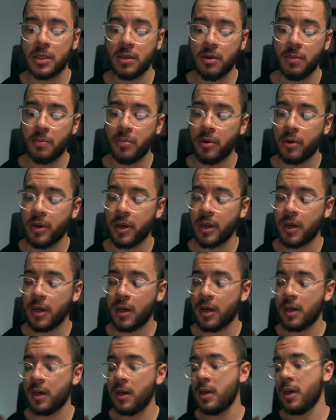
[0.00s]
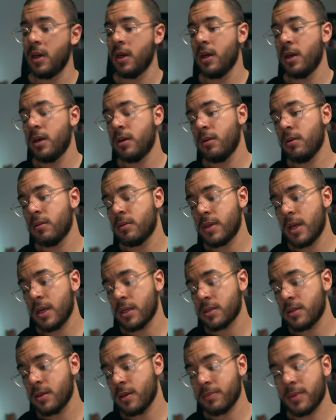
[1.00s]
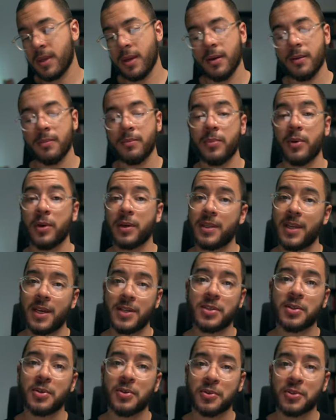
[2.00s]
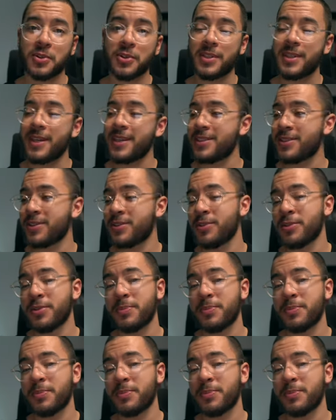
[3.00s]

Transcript: putting, putting testicles on your testicles,